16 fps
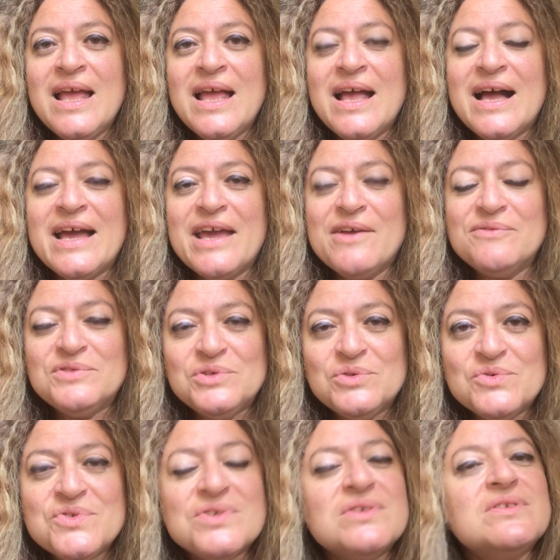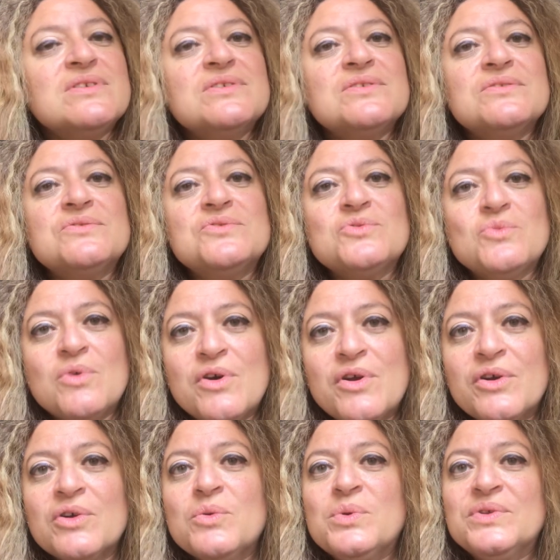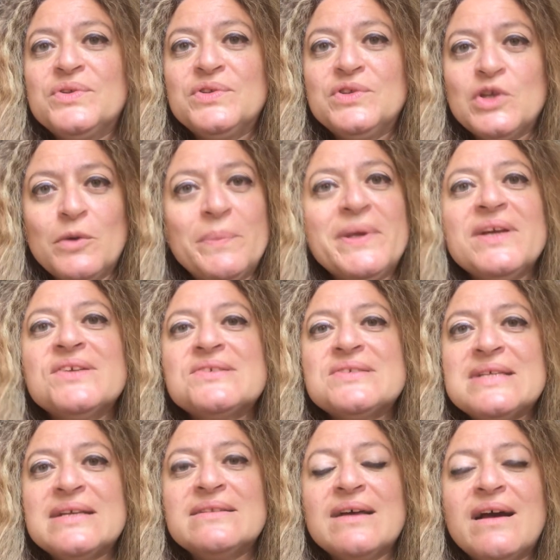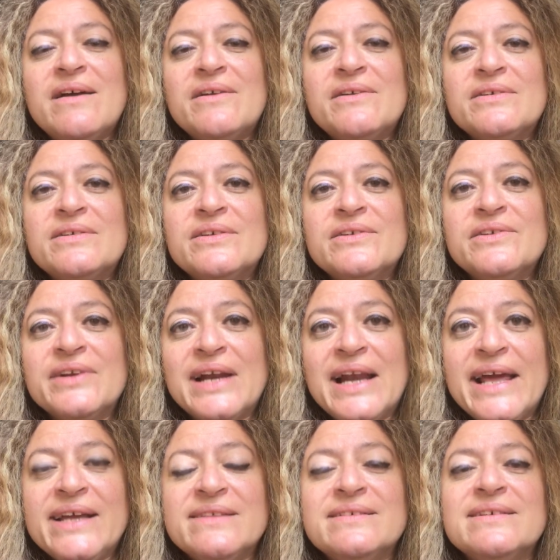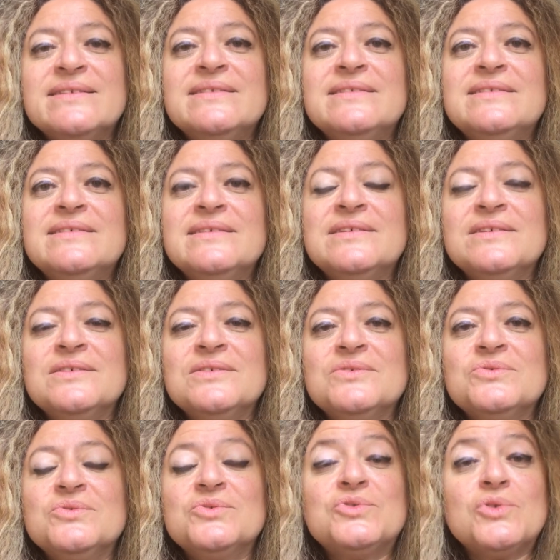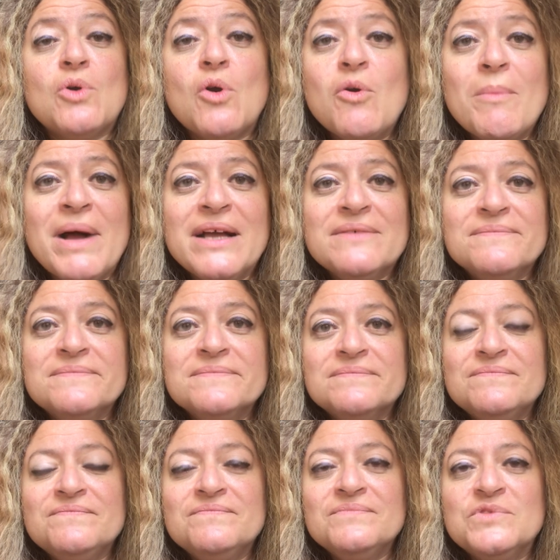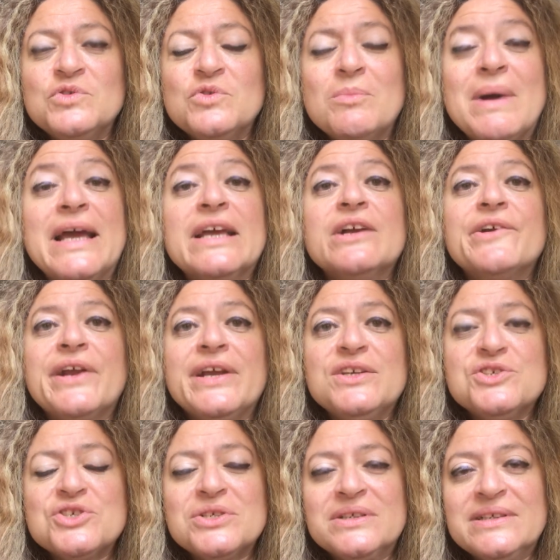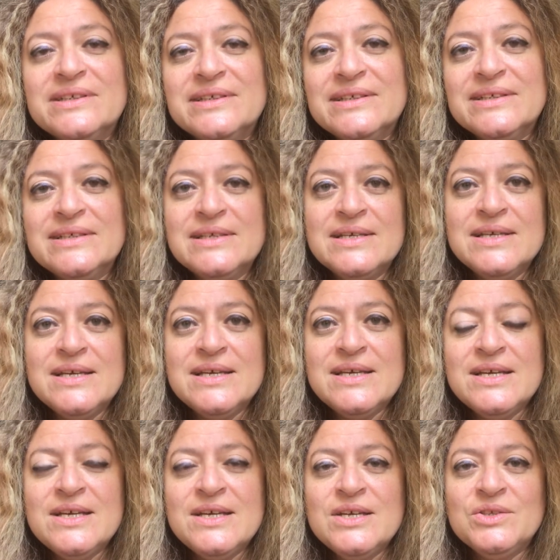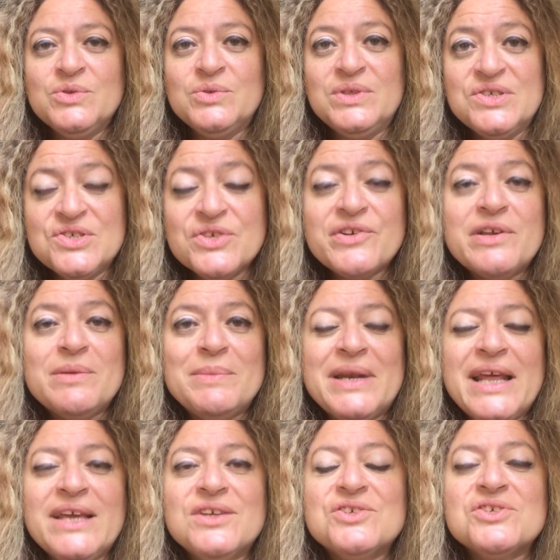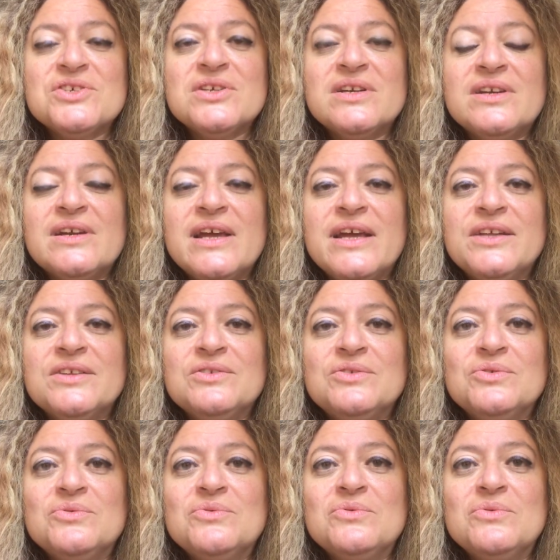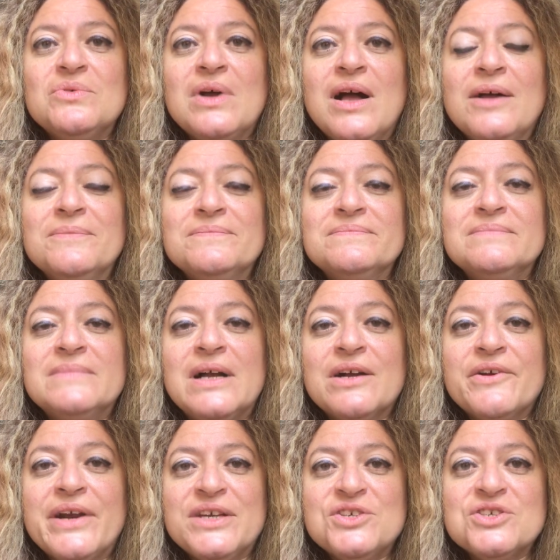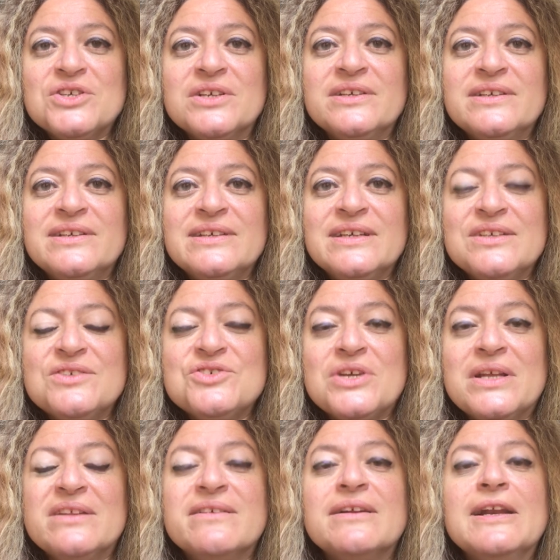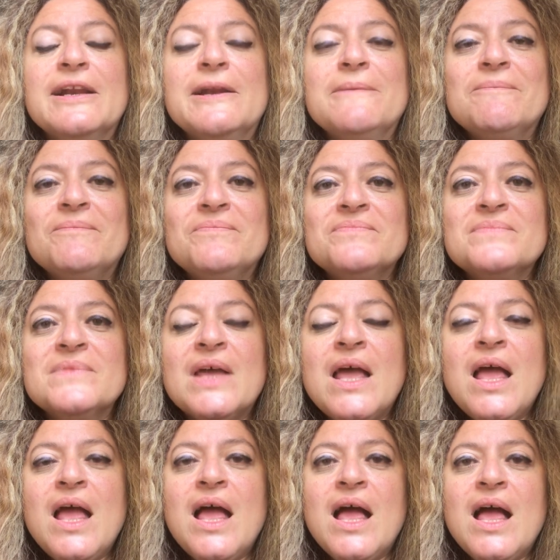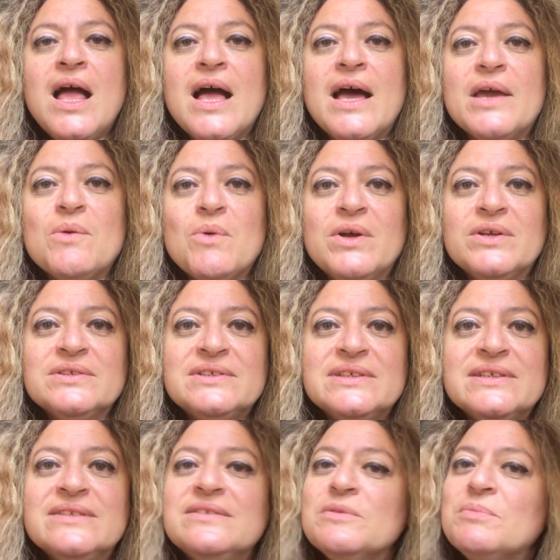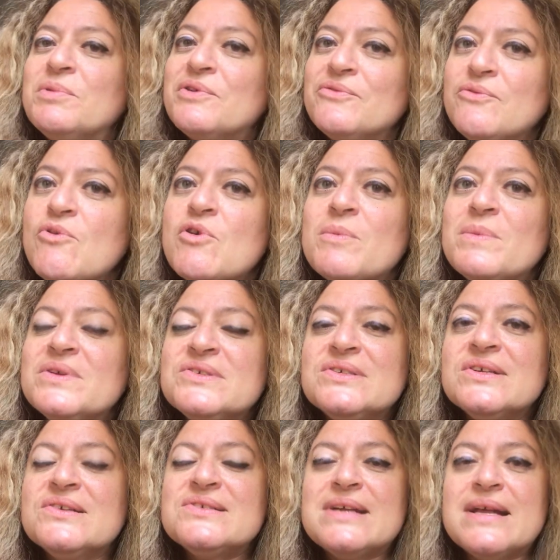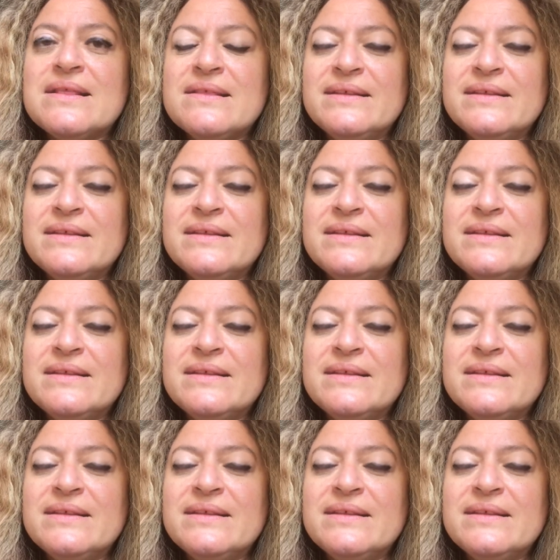I have chosen to work with topics that are related to trauma, to migration, to discrimination and to aggression in general. I wanted the performances and the